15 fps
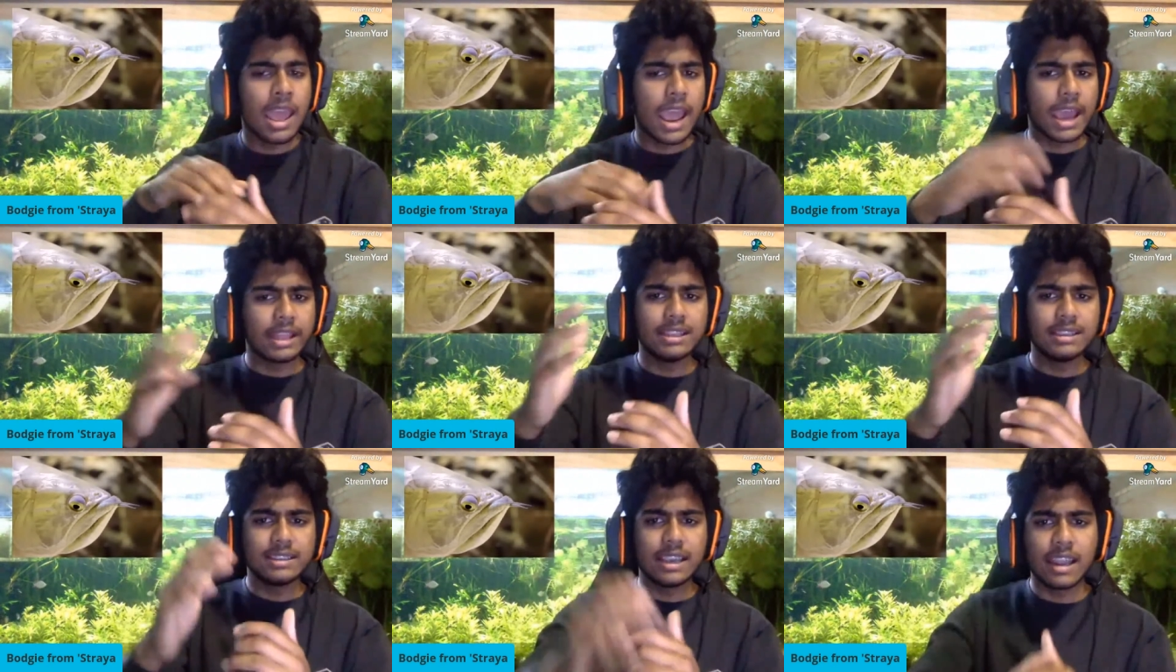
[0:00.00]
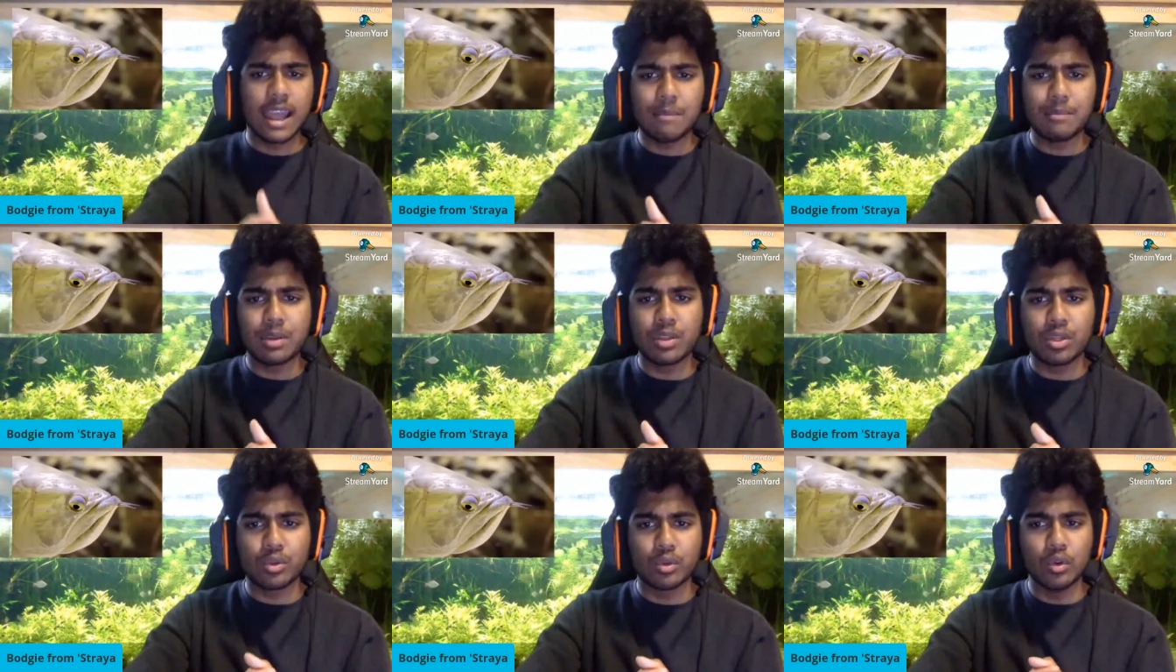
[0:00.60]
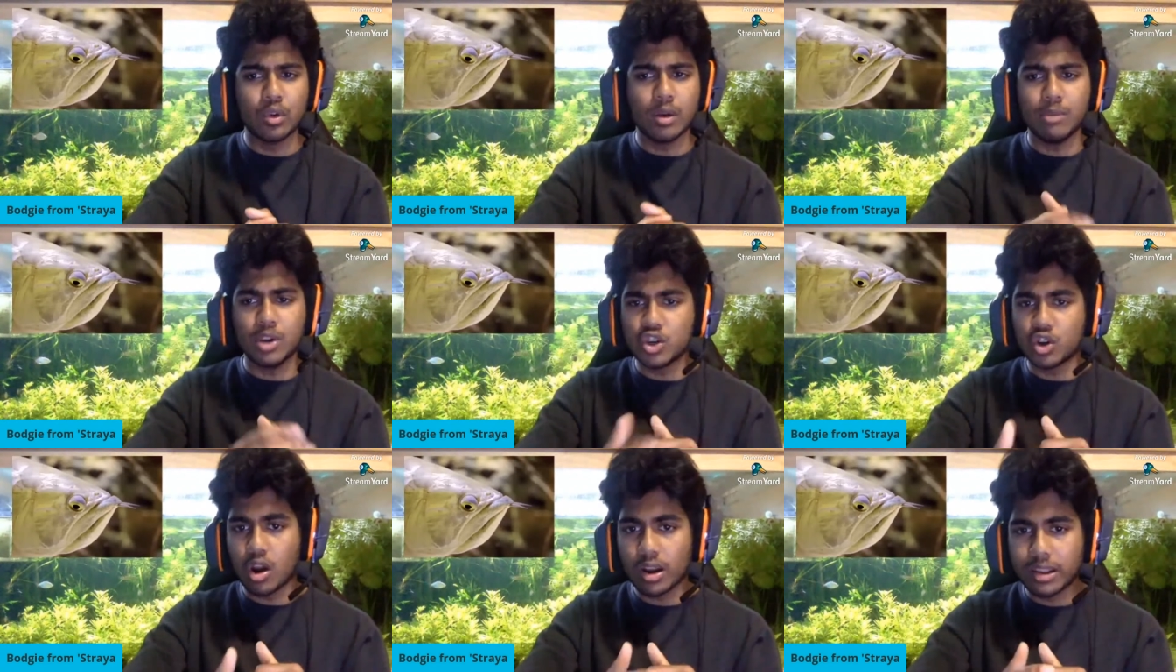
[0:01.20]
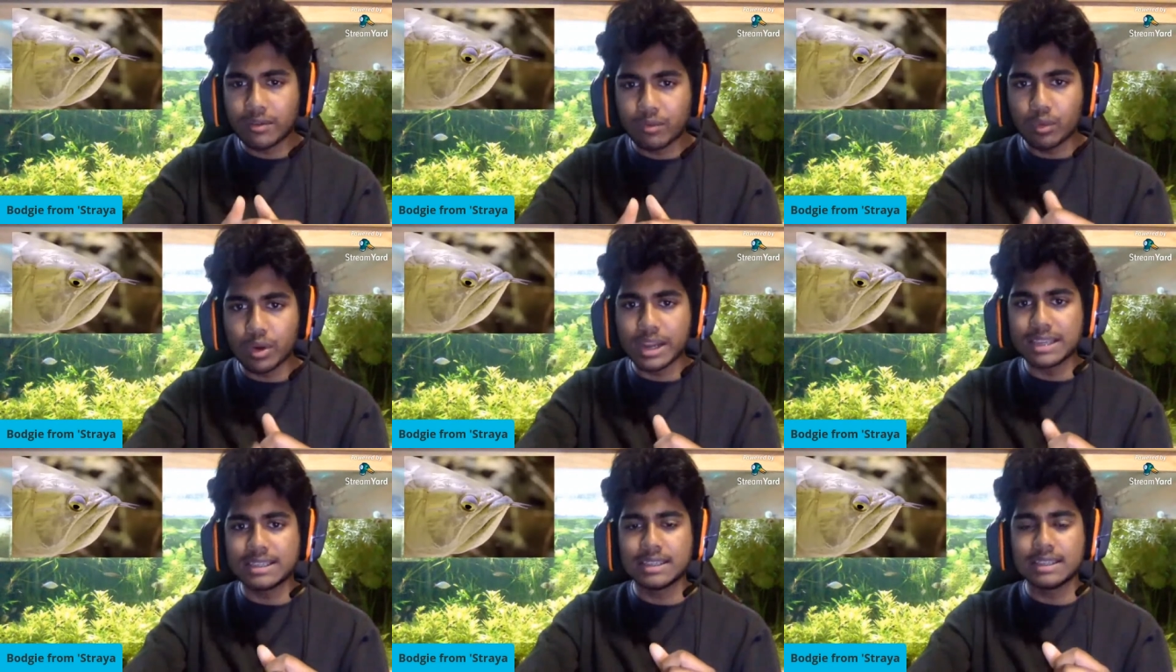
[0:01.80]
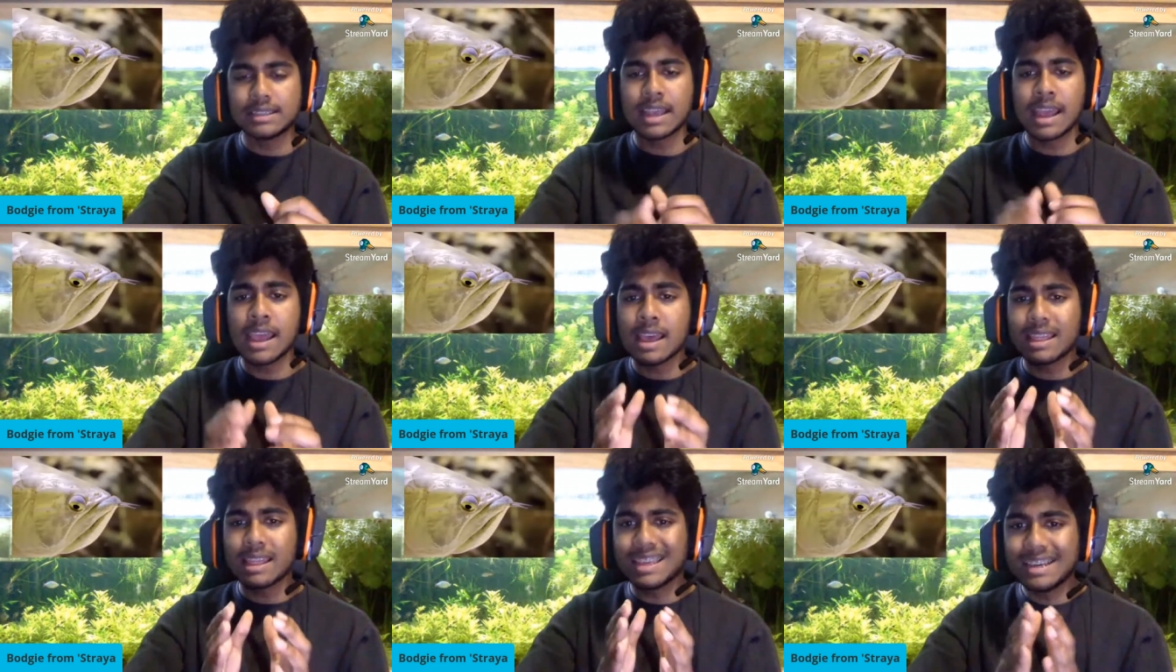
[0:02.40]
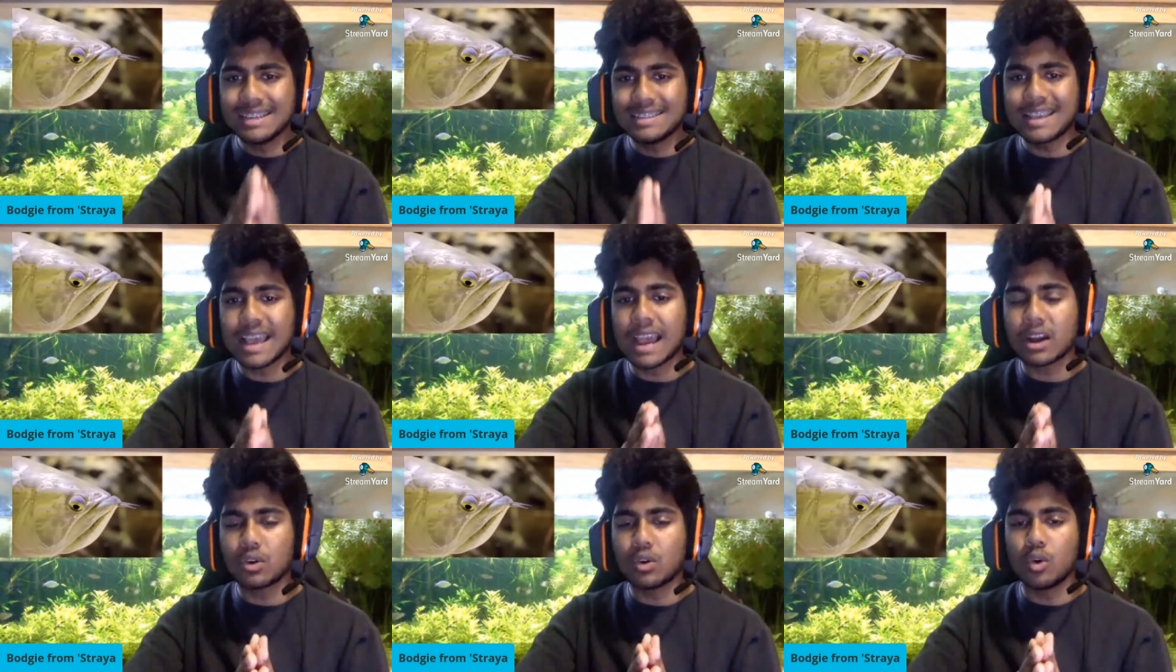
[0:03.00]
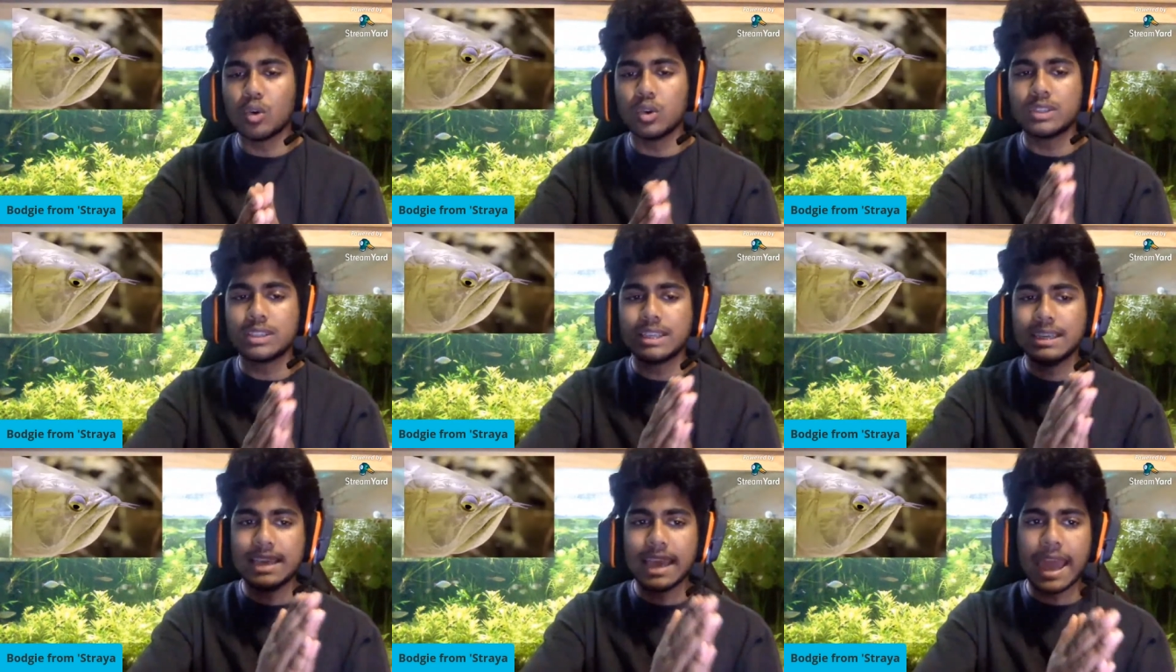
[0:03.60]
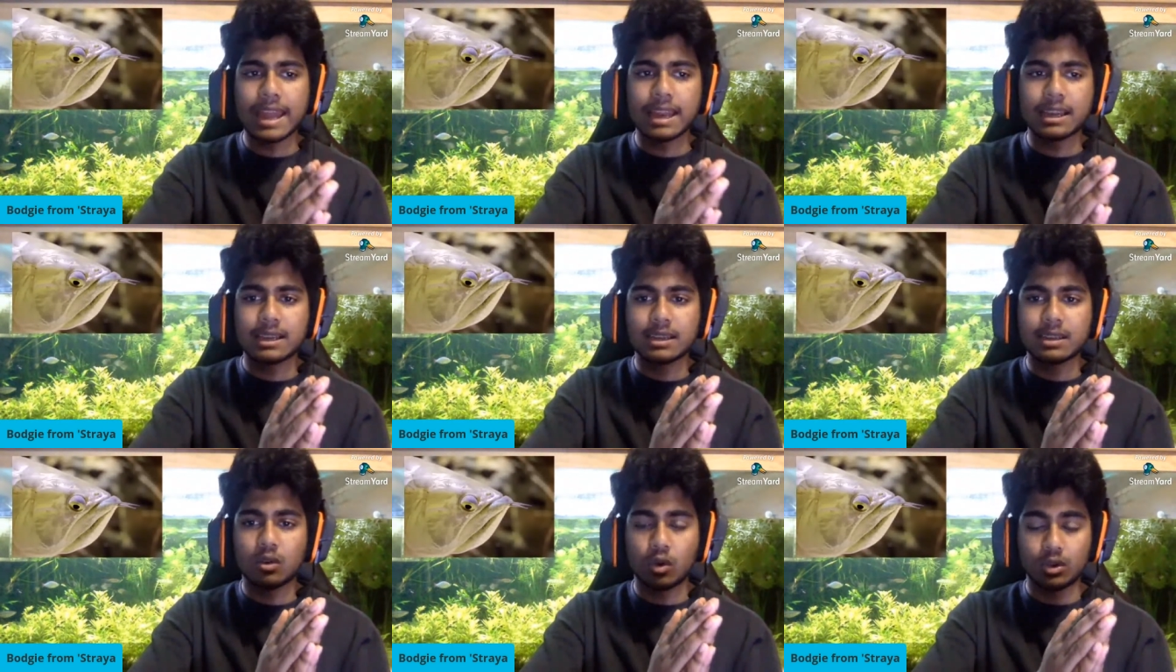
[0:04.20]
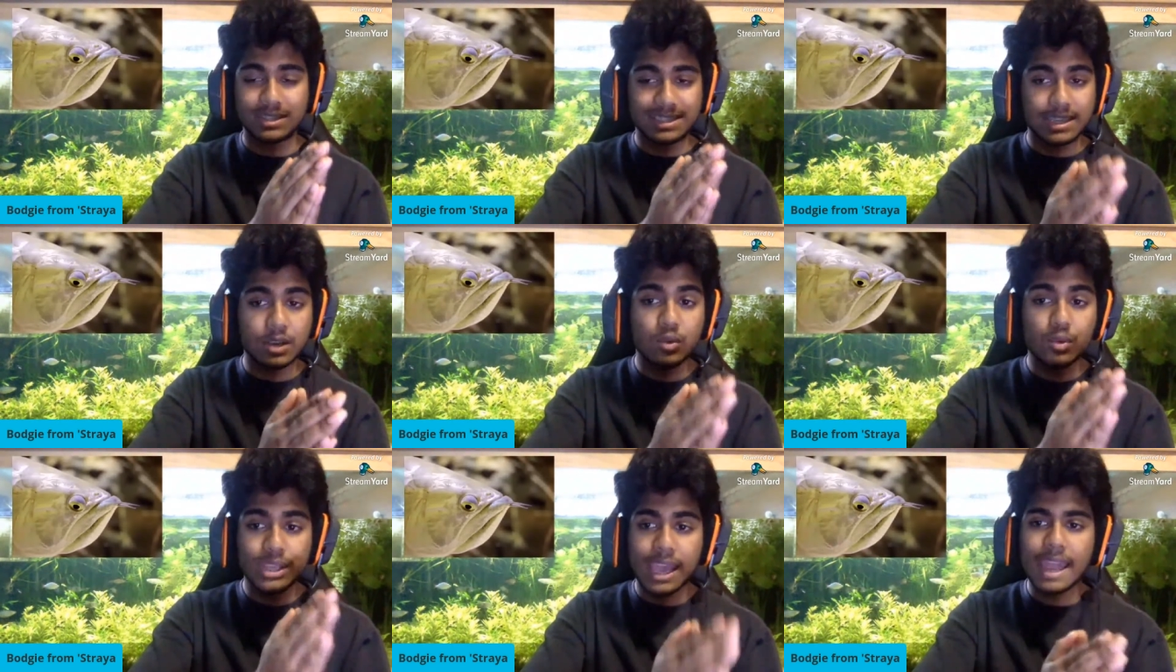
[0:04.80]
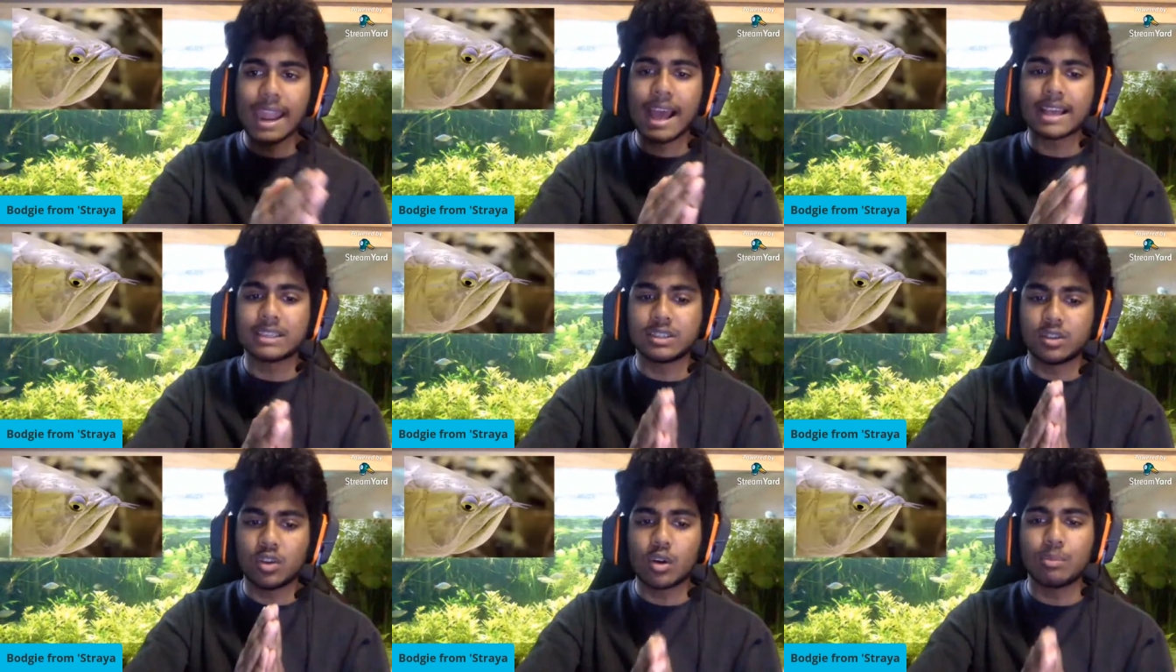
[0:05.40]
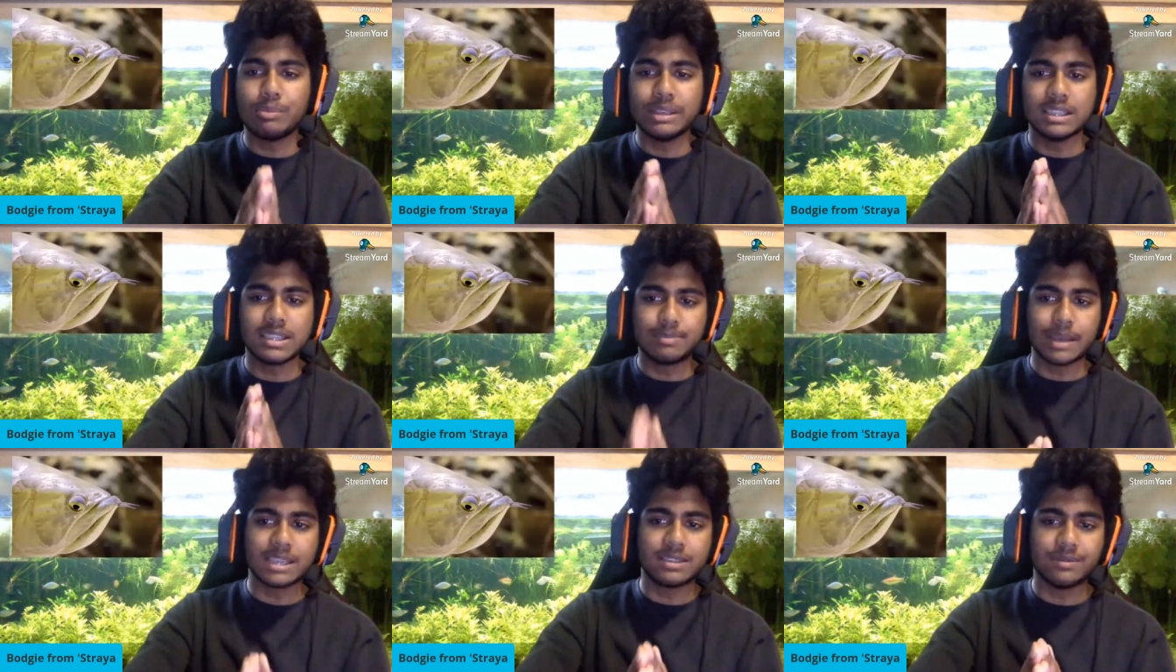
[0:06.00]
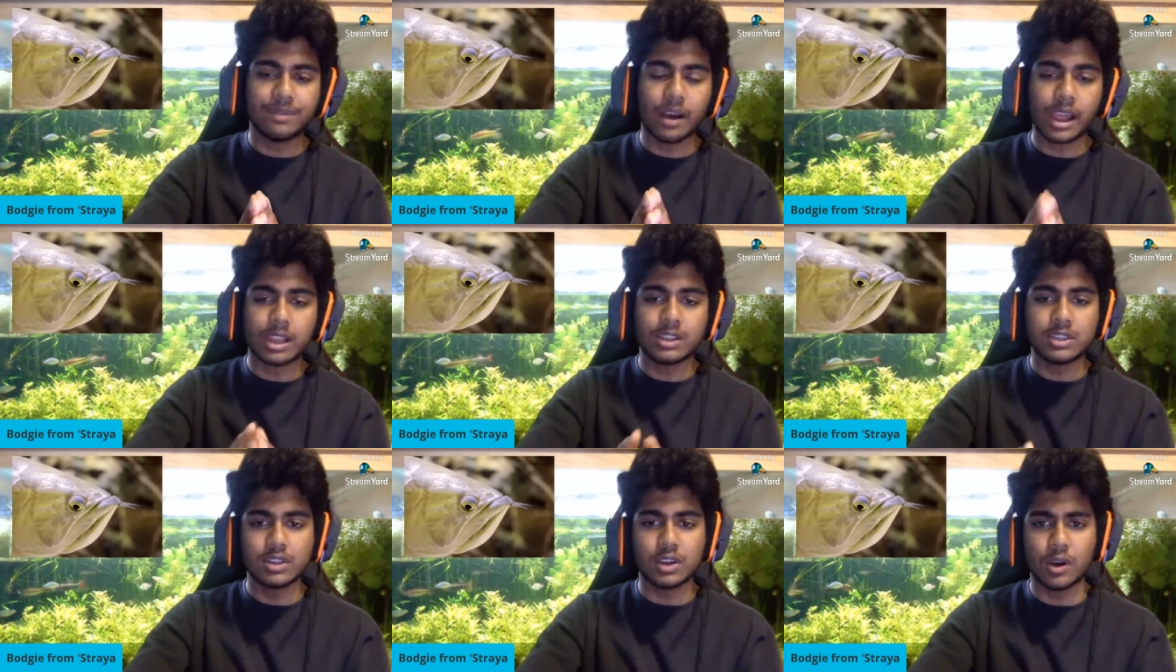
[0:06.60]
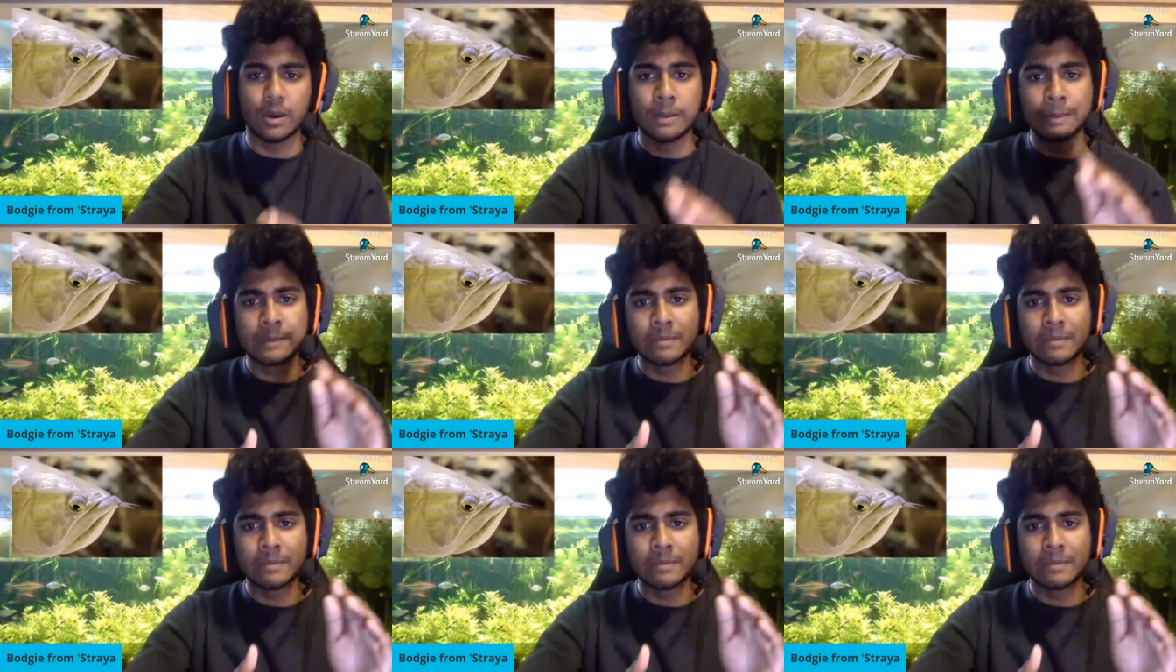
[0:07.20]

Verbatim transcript: And this can happen through a majority of reasons. The exact cause yet or still yet has not been specified. So